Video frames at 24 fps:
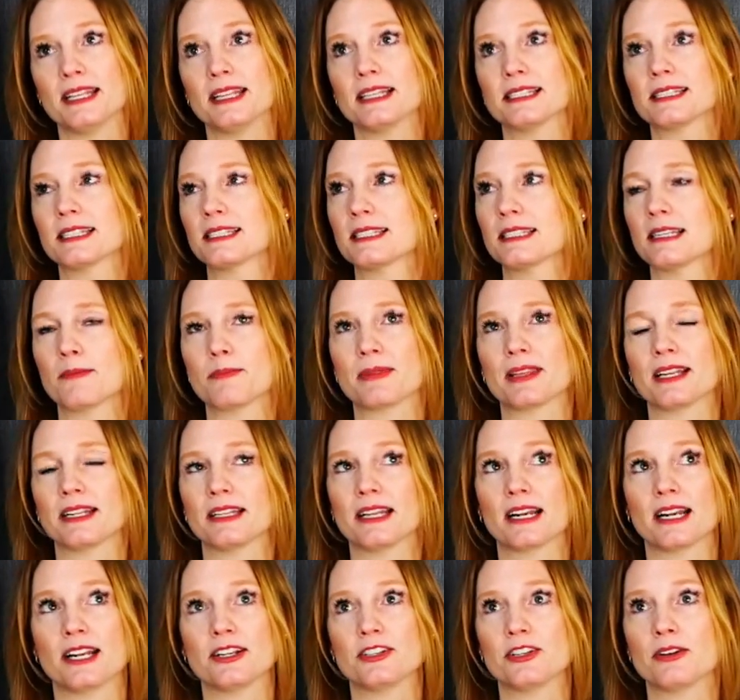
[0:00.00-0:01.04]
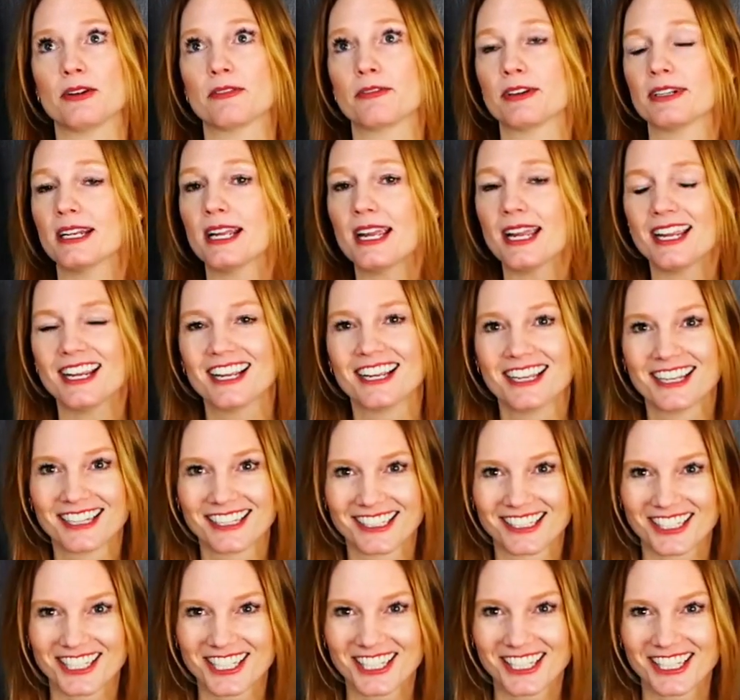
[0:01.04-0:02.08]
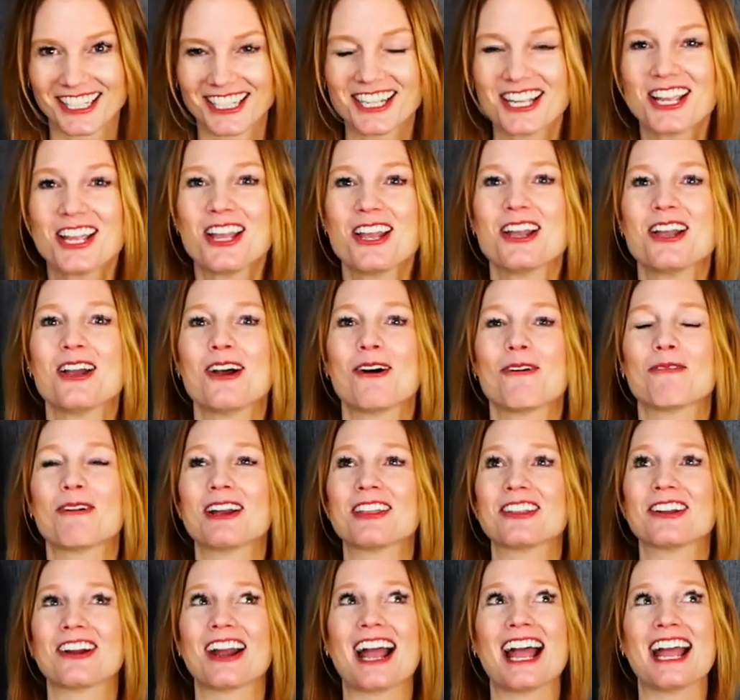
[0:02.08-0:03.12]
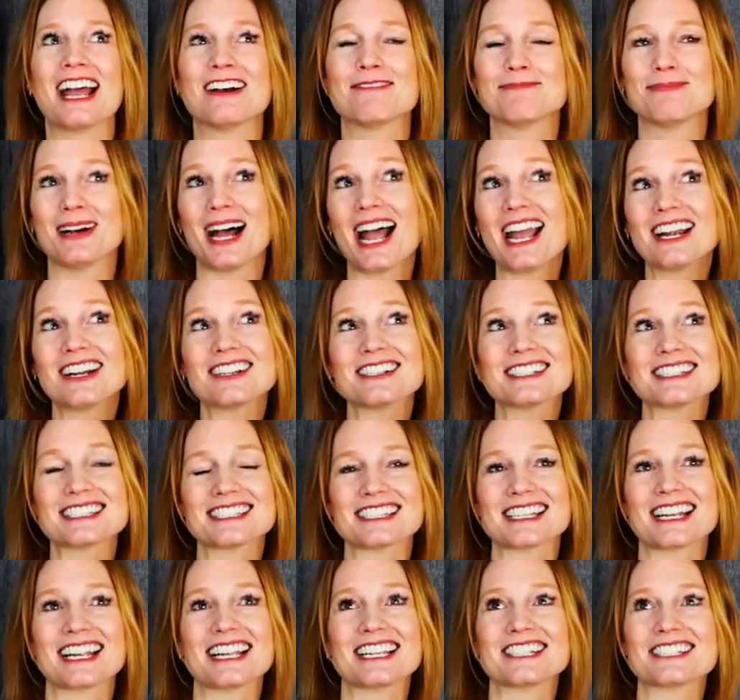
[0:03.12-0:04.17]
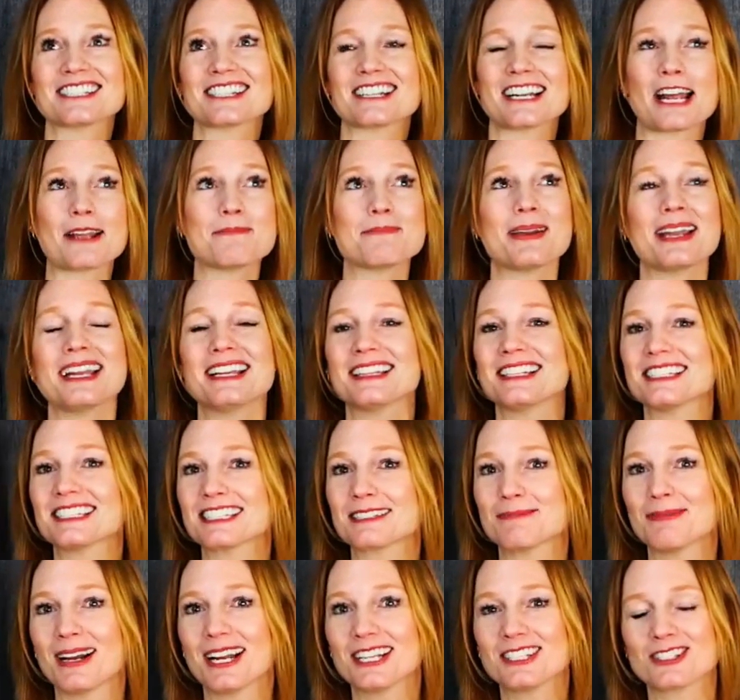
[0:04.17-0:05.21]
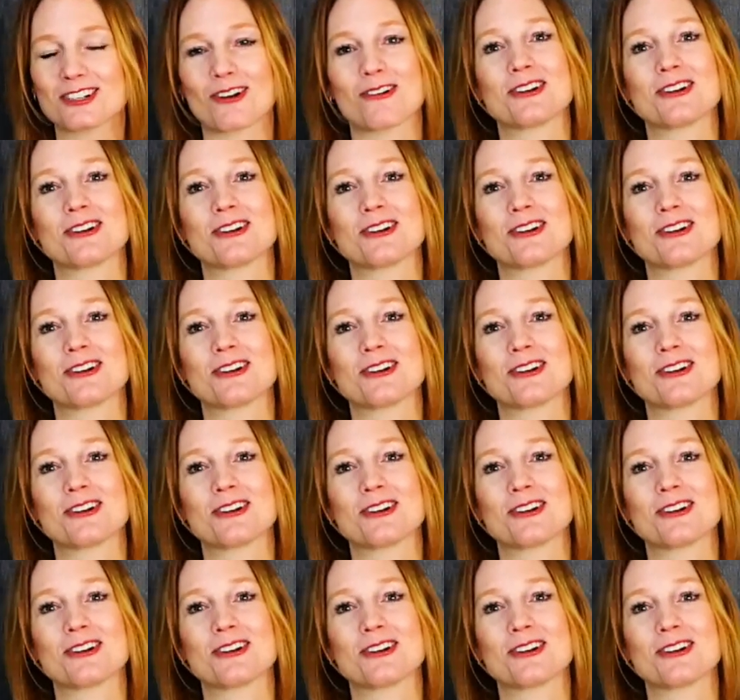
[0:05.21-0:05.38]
This is something that I do every day. Whether I have buyers saying, should I pay this much,